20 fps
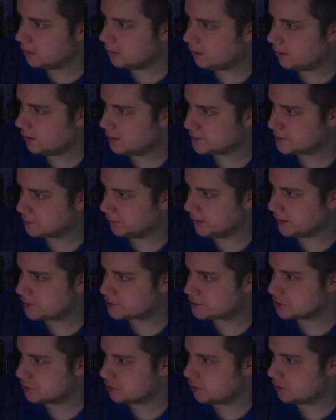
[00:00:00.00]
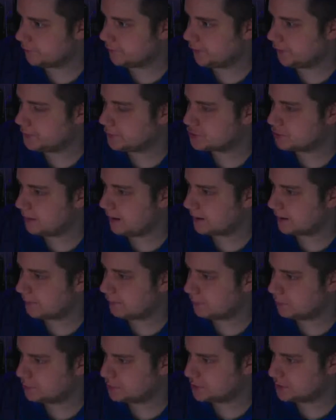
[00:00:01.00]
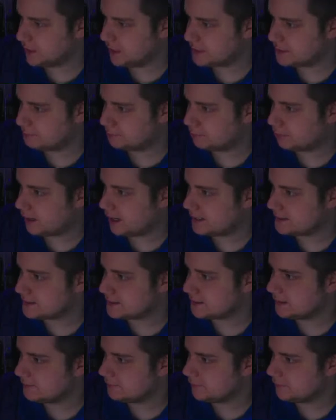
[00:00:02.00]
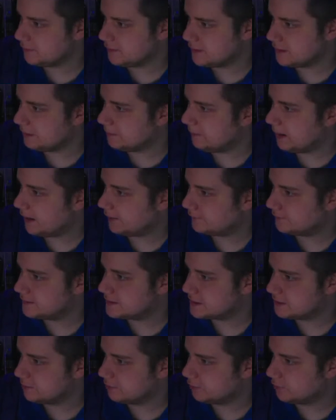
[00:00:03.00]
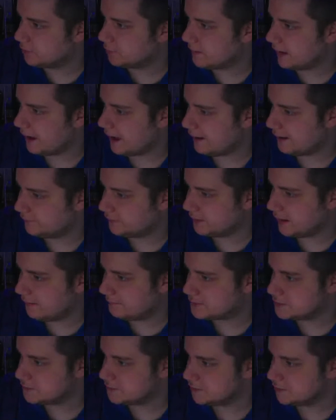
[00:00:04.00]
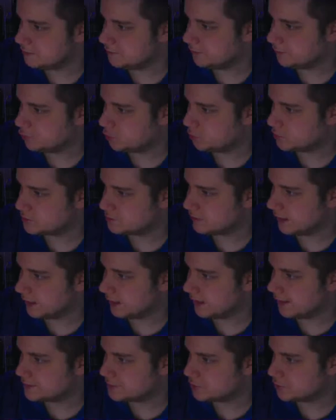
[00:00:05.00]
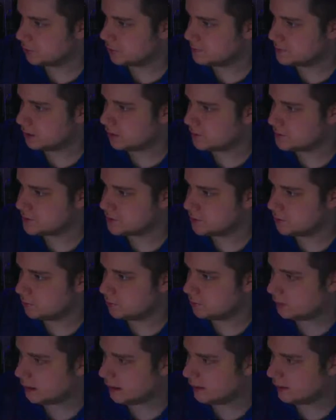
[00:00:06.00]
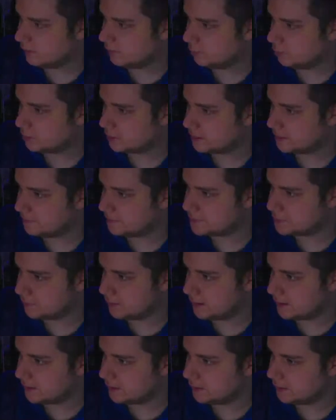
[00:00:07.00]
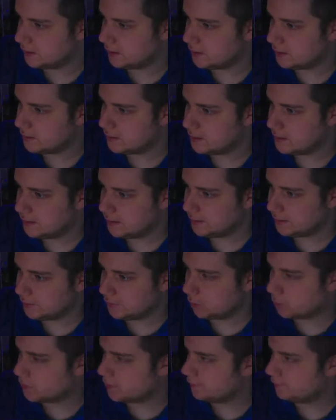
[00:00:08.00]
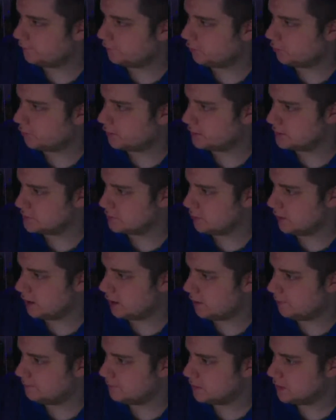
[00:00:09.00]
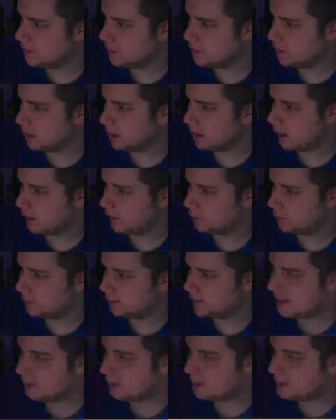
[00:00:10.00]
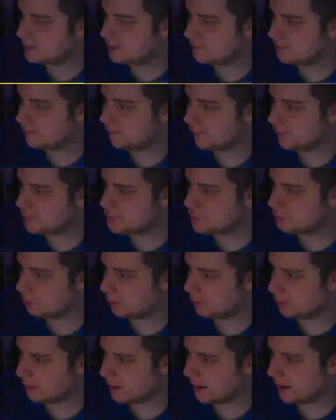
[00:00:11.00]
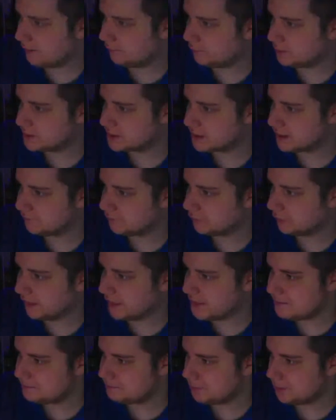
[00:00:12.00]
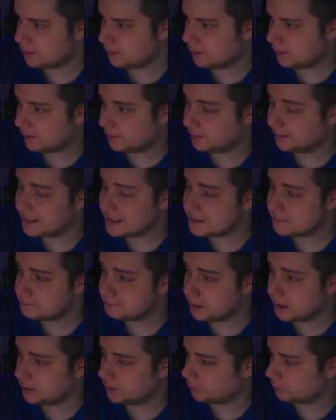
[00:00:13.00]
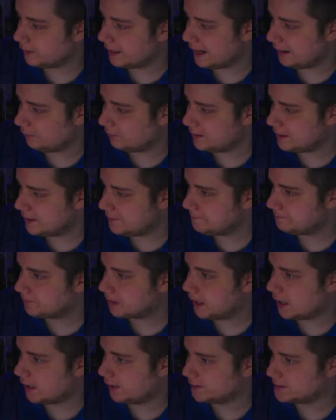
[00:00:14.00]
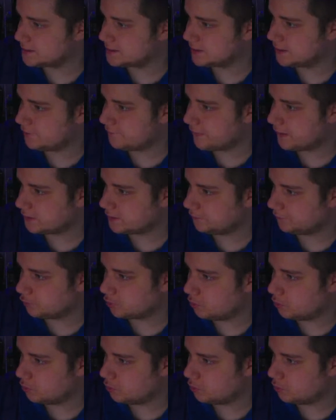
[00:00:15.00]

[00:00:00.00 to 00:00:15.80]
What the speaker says: So a lot of strong thunderstorm activity, which is not surprising given the amount of instability we have in the atmosphere. And of course, we got a lot of storms also working up its way into northern Florida as well, including that one severe thunderstorm warning we have. Once again, for the Lake Butler area, this is in effect here for